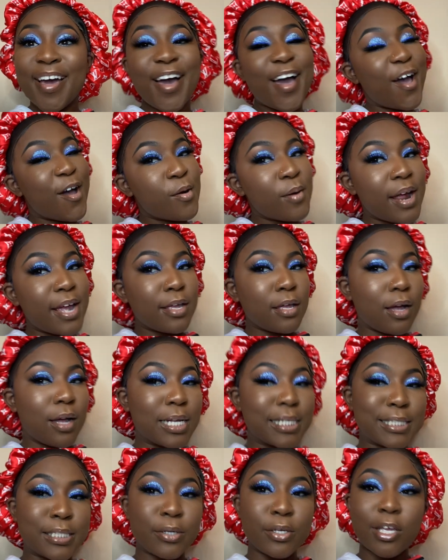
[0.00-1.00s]
All right,
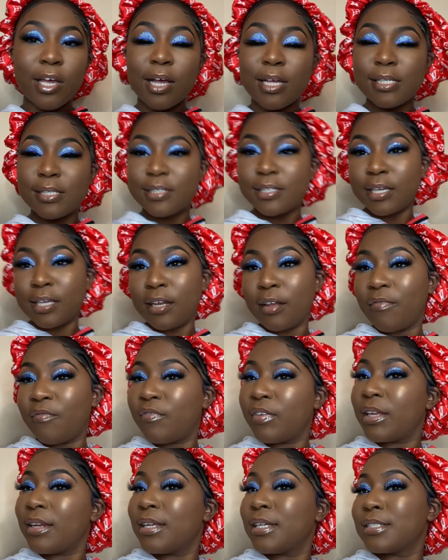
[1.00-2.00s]
y'all. So, y'all see the
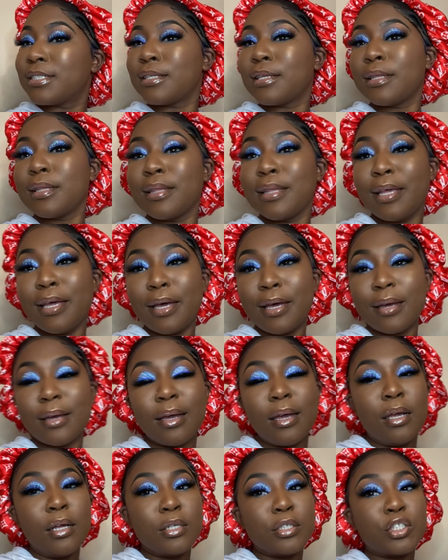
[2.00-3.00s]
finished look.
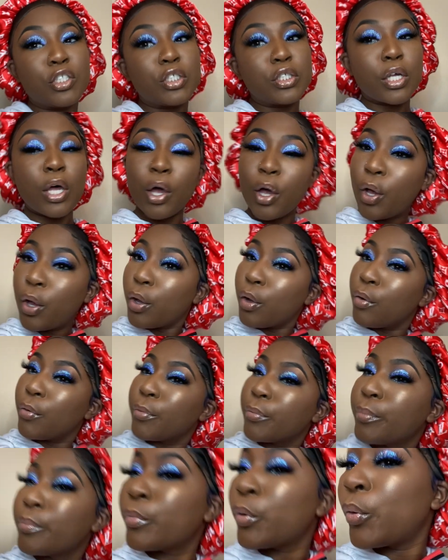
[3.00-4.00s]

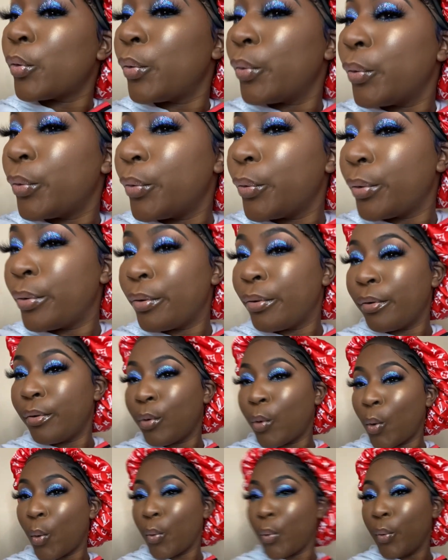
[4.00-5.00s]
So,
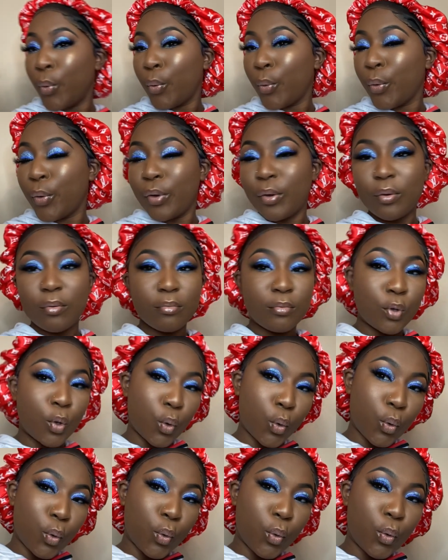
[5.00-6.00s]
ooh, ooh,
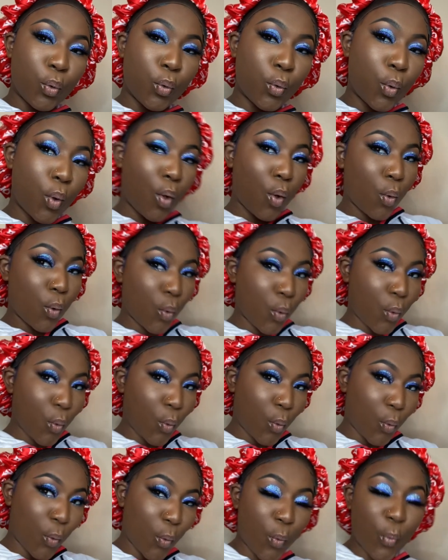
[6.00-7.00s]
ooh,
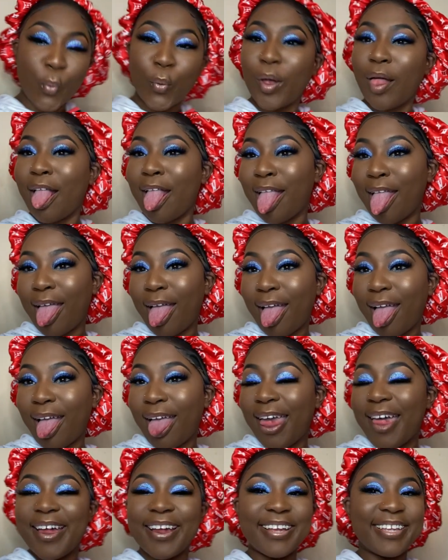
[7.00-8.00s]
ooh,
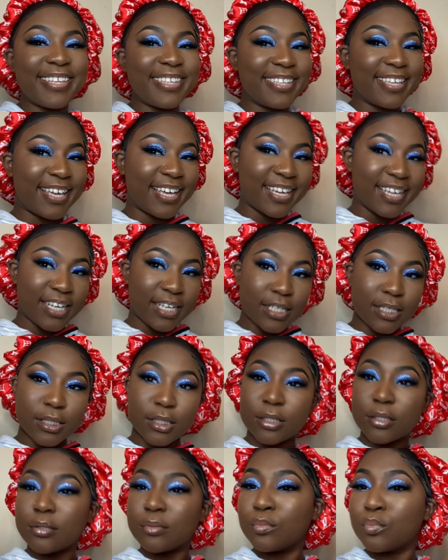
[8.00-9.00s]
ah,
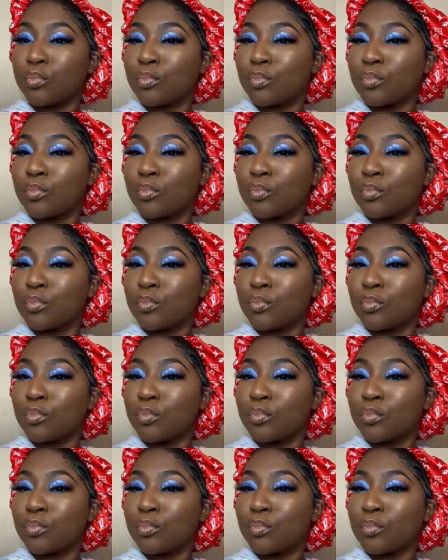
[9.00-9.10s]
yes.